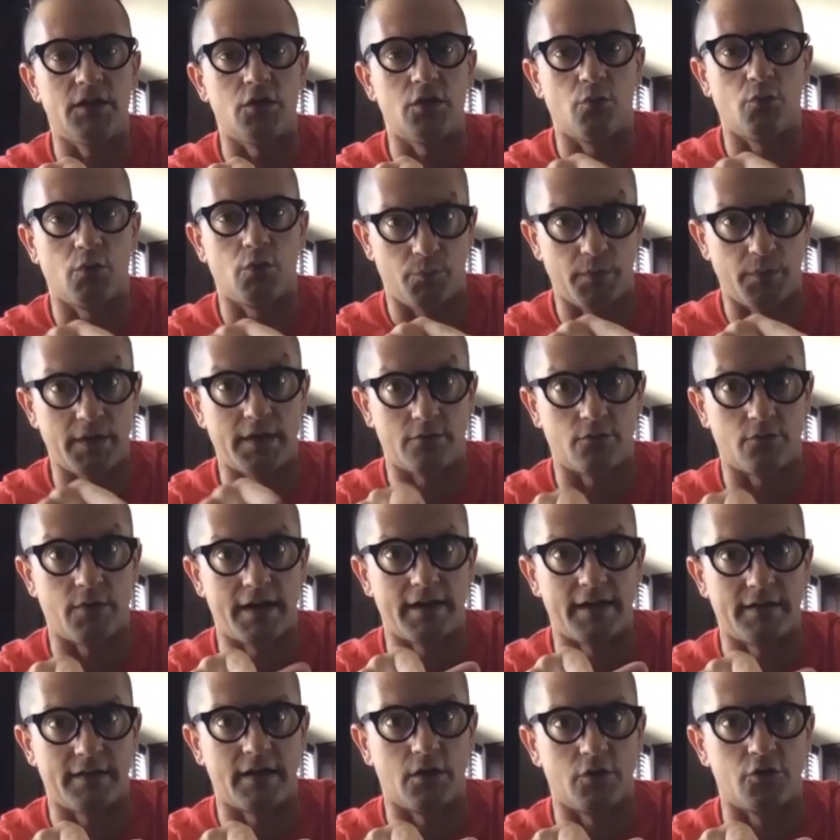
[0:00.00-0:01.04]
what we are right
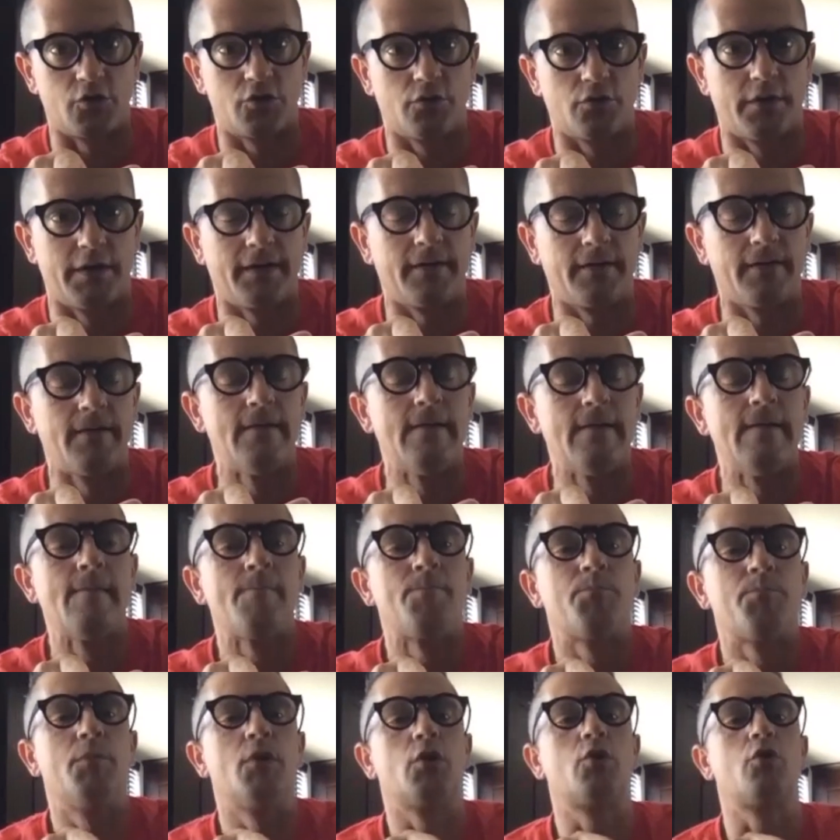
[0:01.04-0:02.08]
now doing,
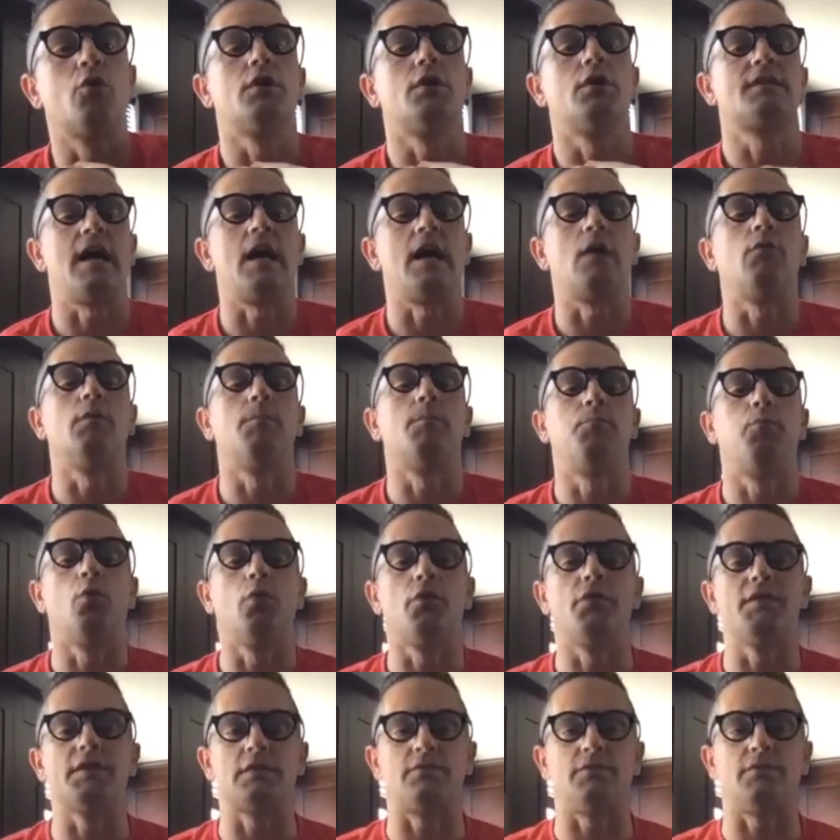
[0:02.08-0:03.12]
because I will pull
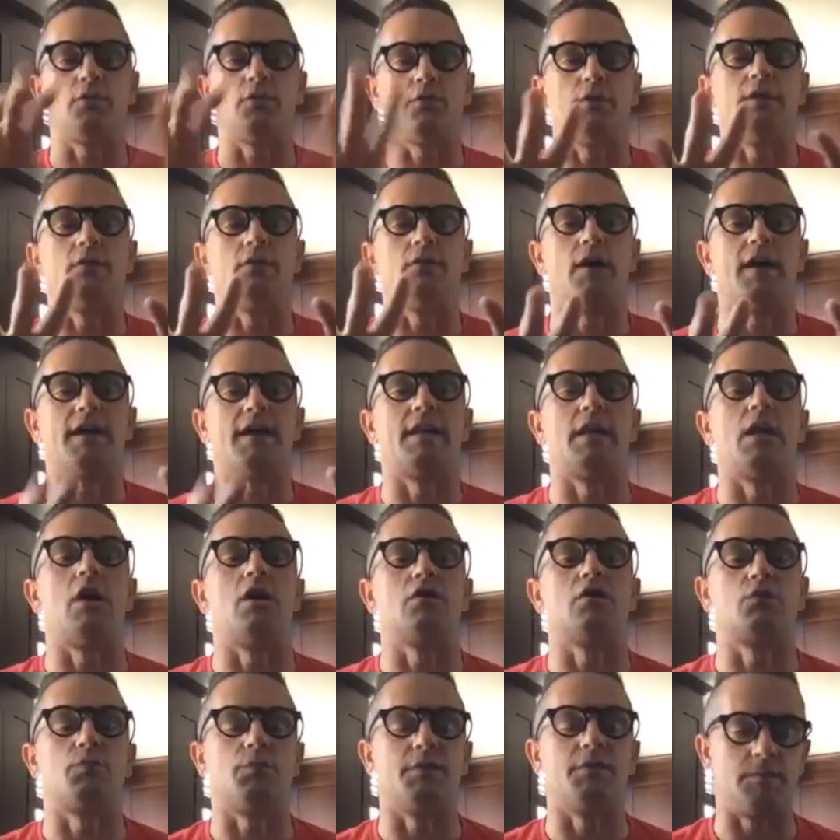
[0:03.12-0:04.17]
this video in right now
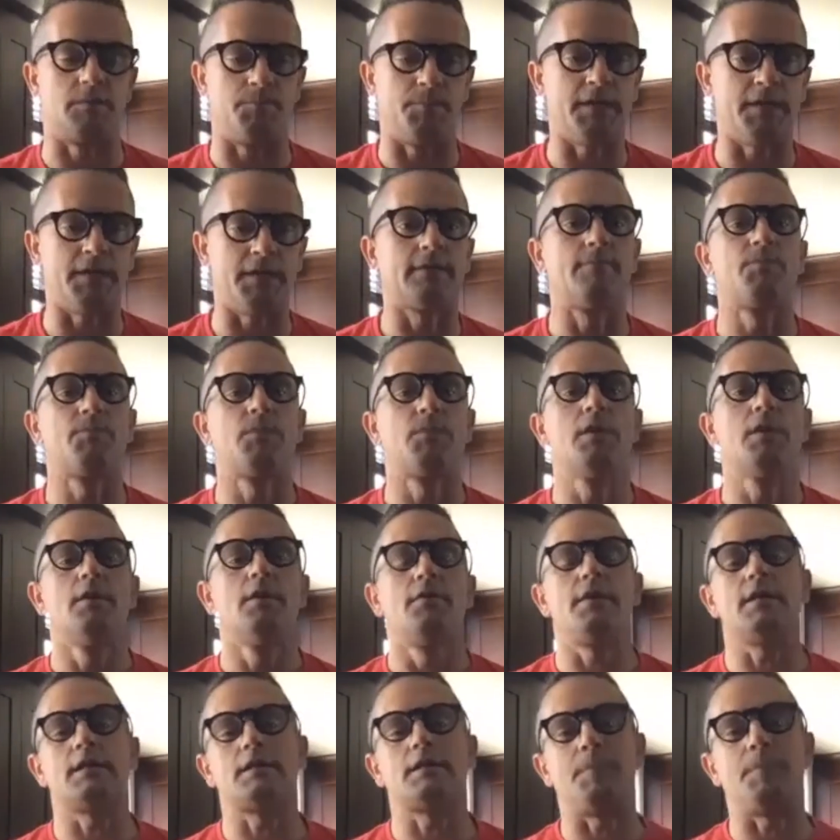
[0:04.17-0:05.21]
as we speak.
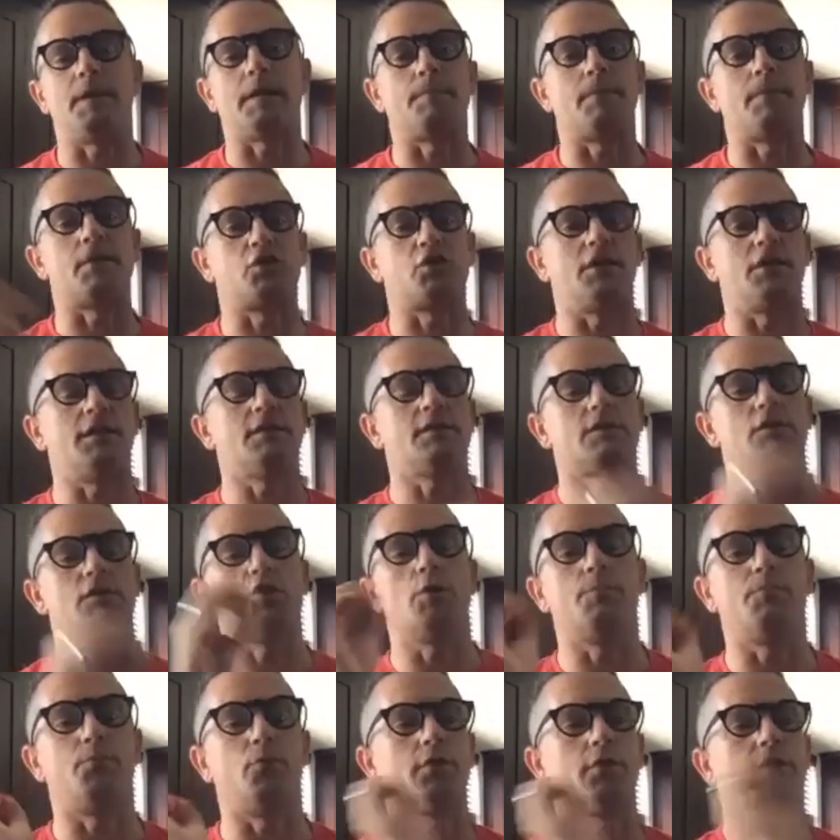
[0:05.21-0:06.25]
There's big machines.
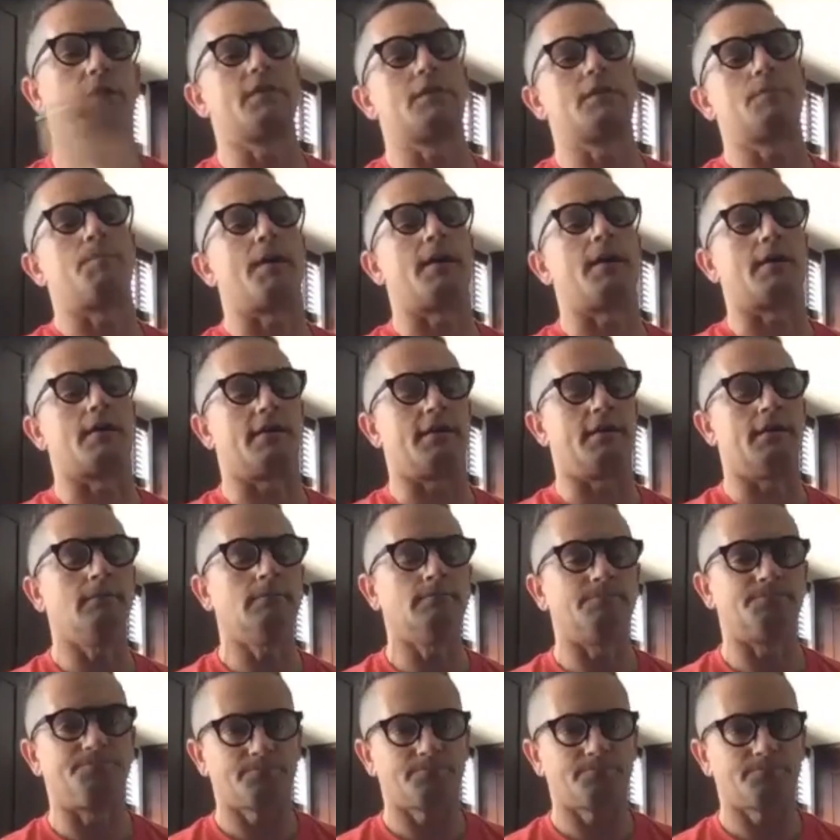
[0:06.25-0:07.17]
You're putting this bottle in.